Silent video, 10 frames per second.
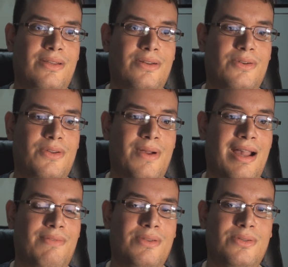you
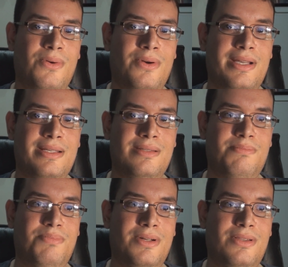have the toys
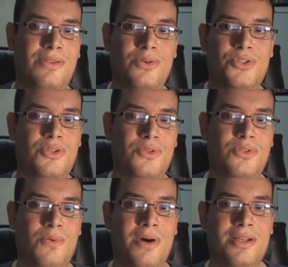but no shows
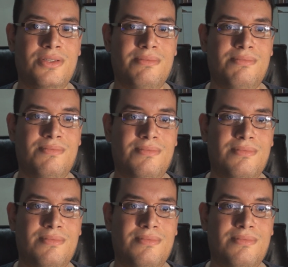to watch them.